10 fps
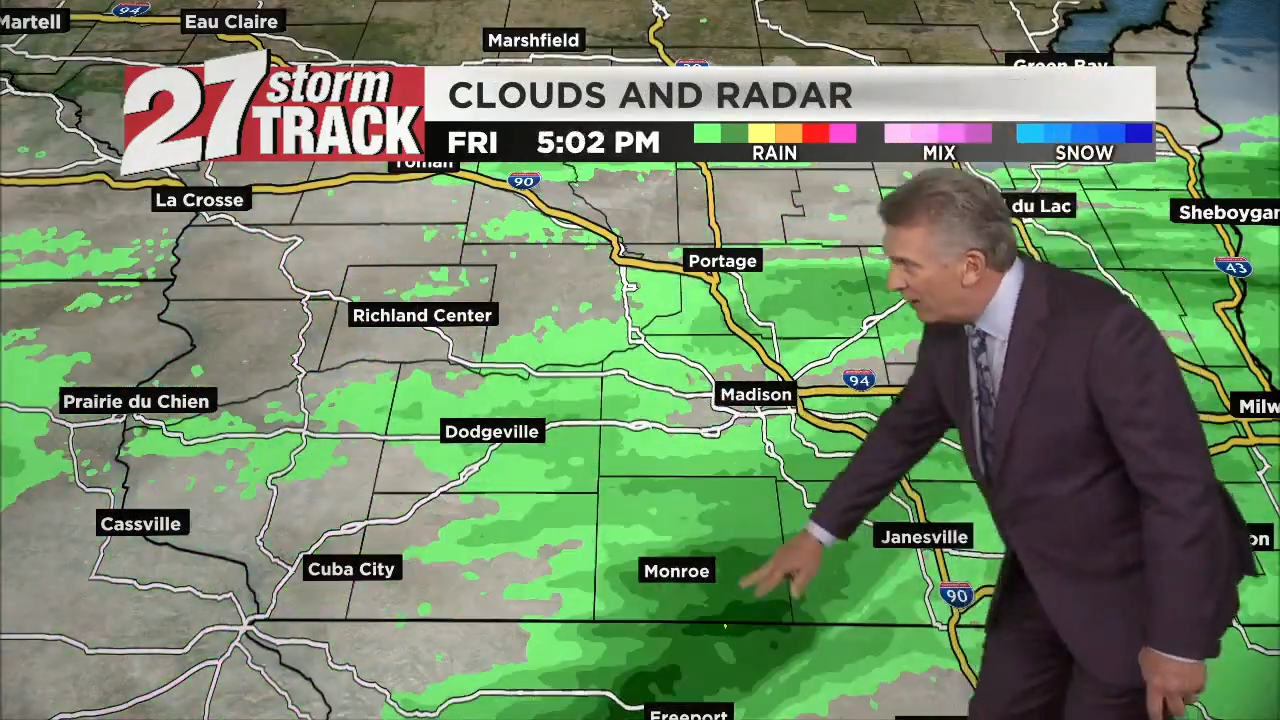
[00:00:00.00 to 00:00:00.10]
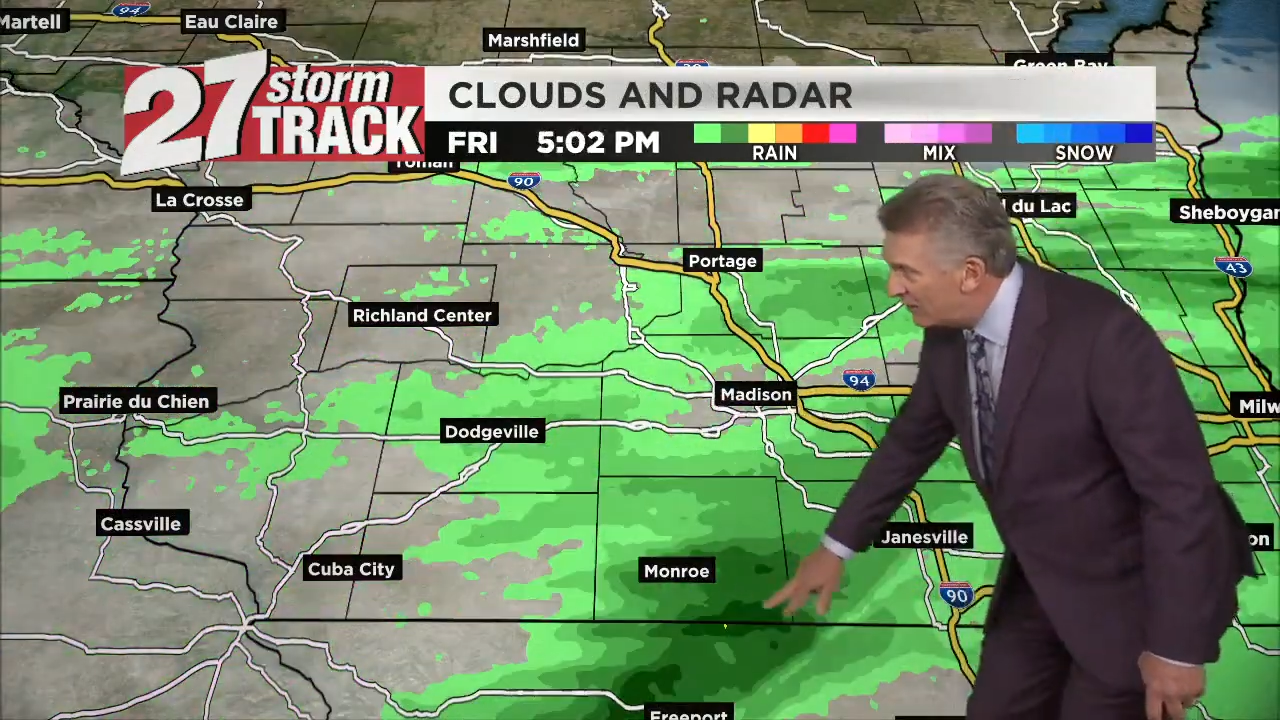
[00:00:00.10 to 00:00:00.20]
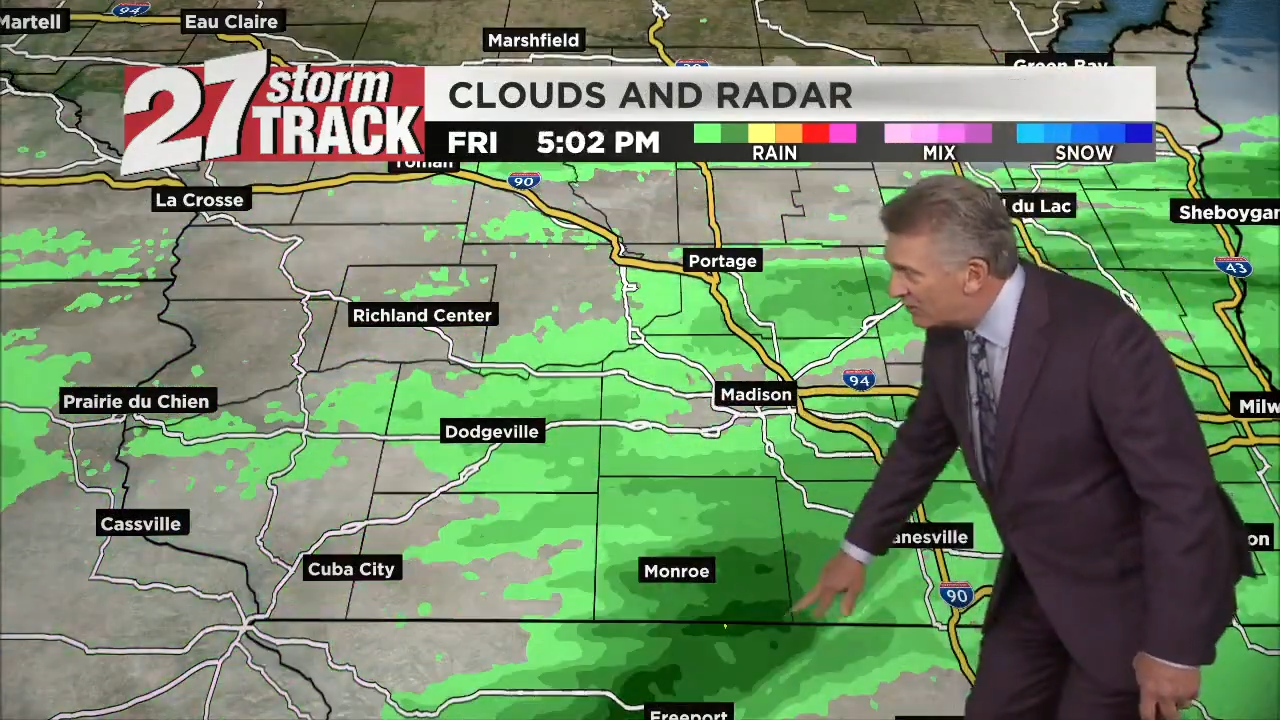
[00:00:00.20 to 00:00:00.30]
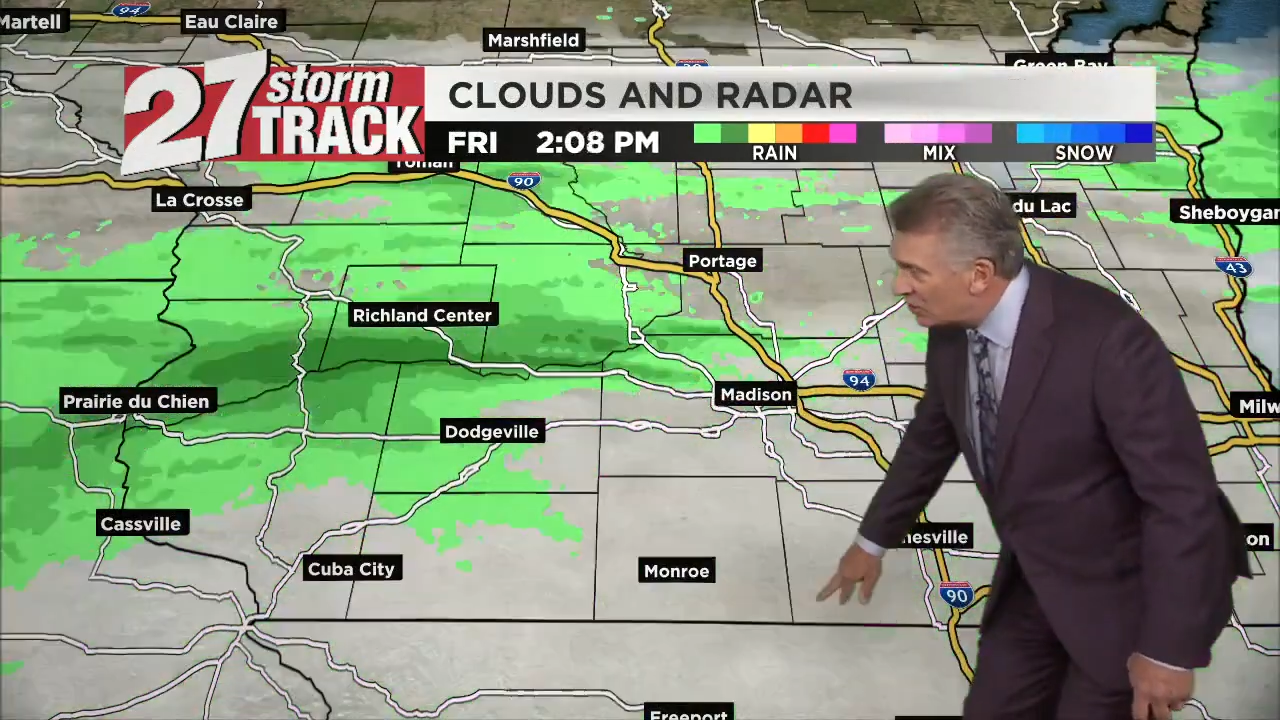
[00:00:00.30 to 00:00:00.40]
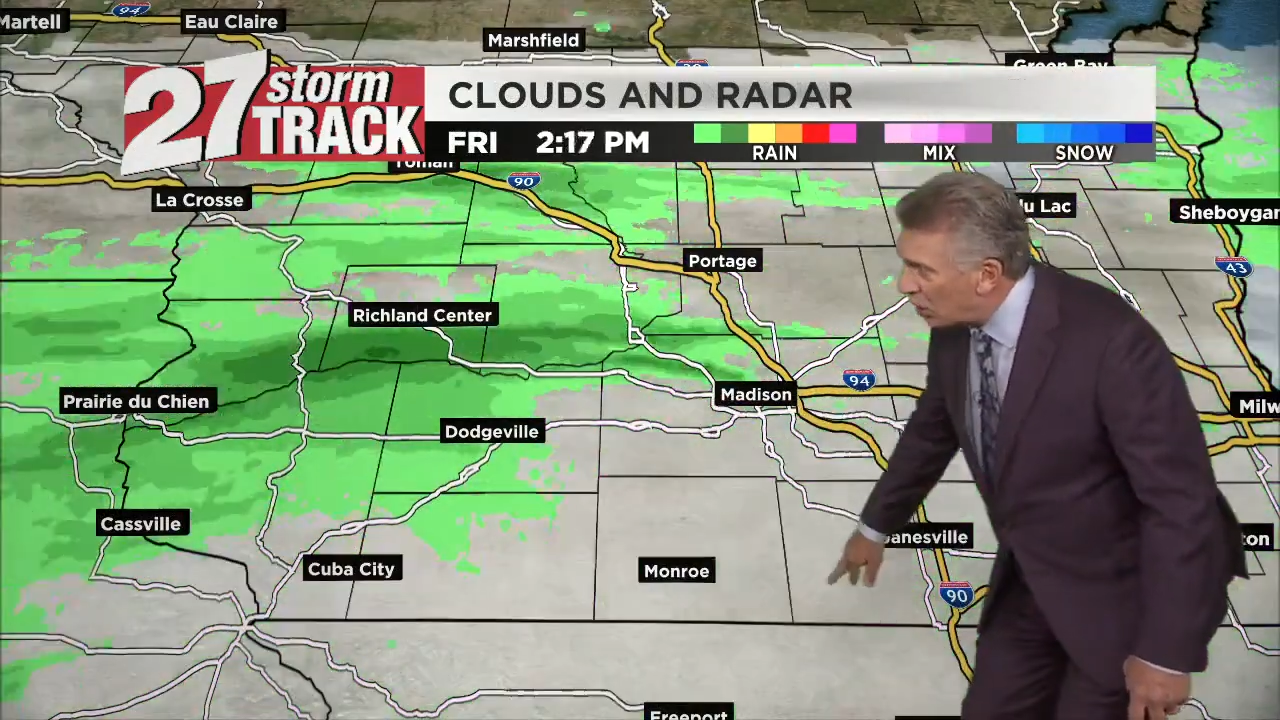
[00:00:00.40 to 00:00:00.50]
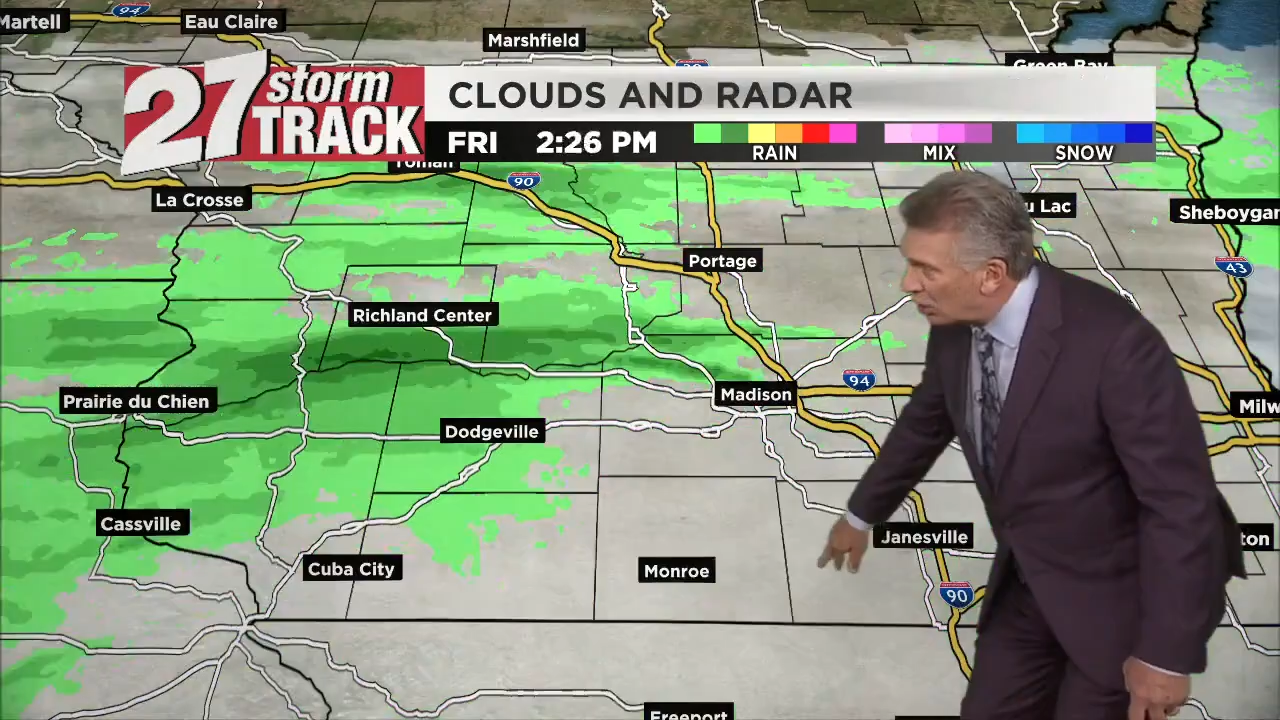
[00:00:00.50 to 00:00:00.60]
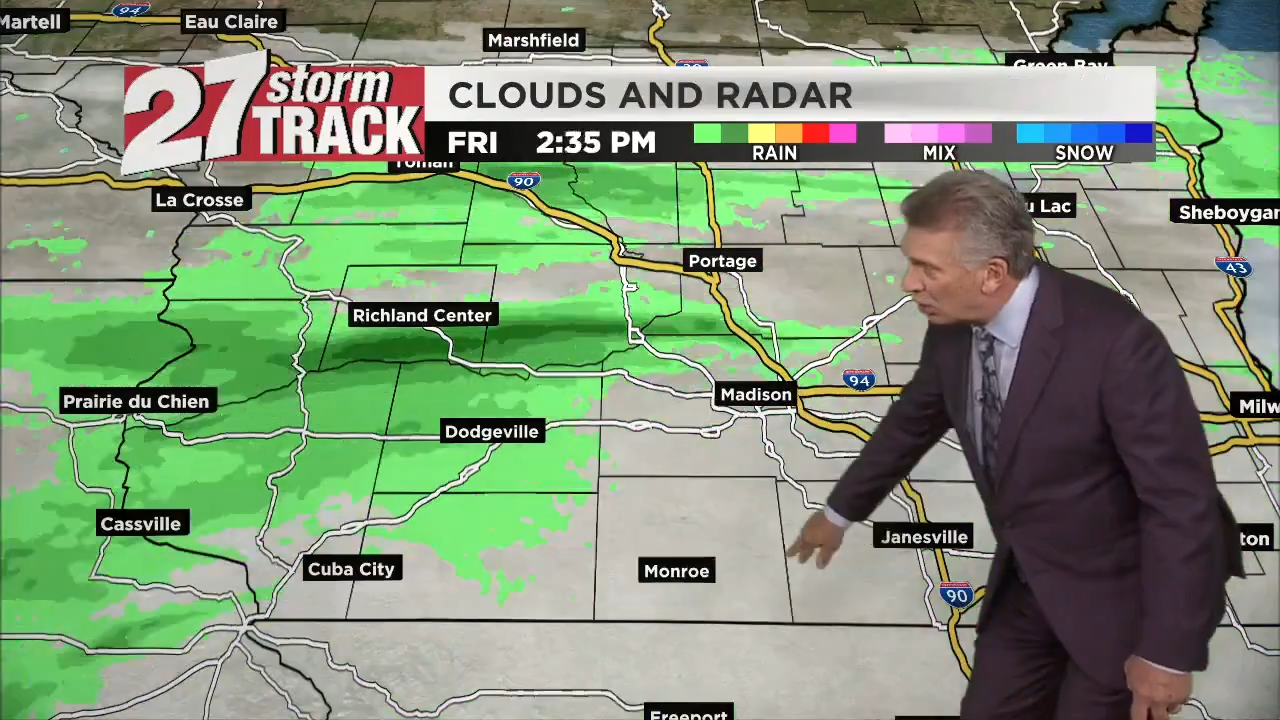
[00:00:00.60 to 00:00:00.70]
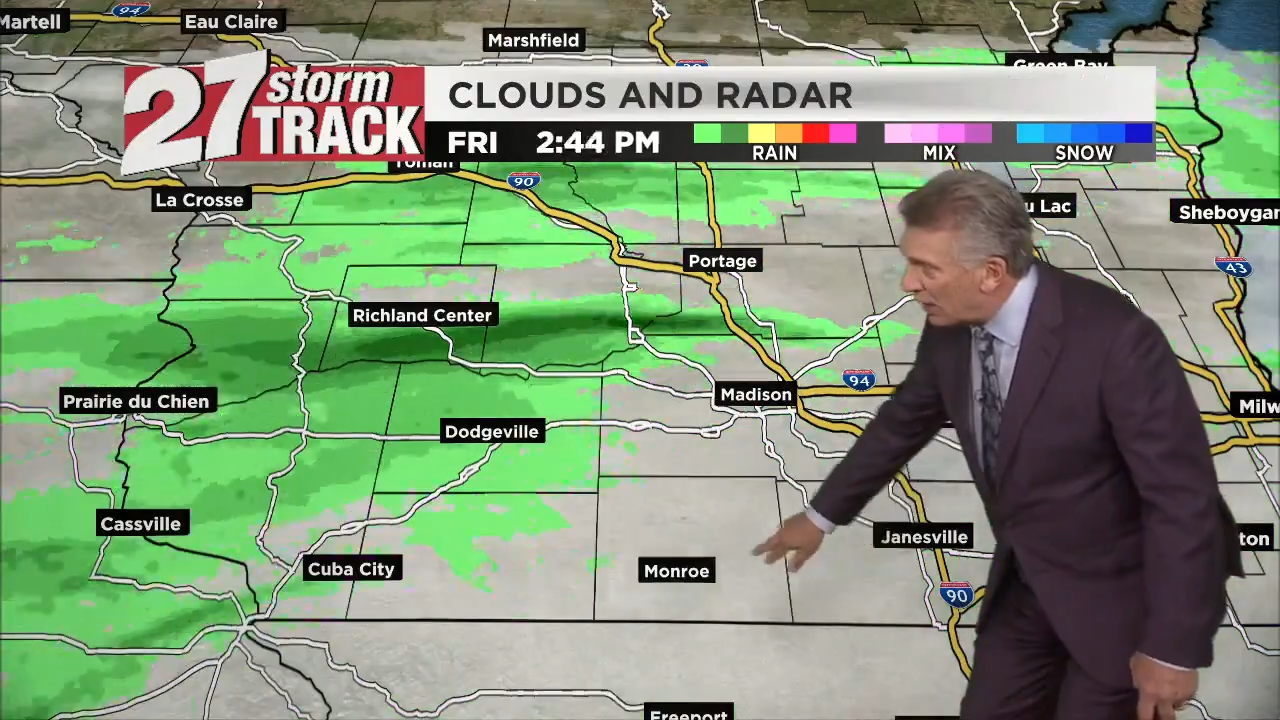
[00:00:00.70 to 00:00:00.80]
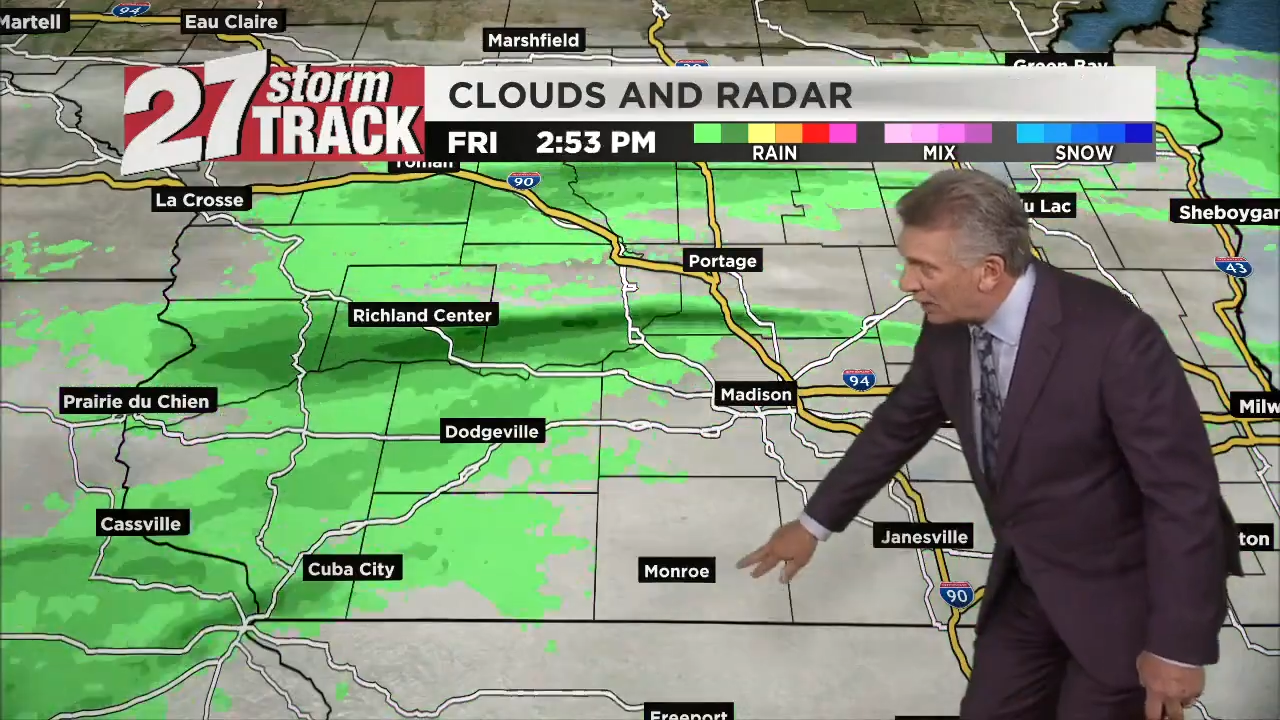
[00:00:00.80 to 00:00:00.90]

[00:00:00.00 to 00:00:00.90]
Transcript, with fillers: These darker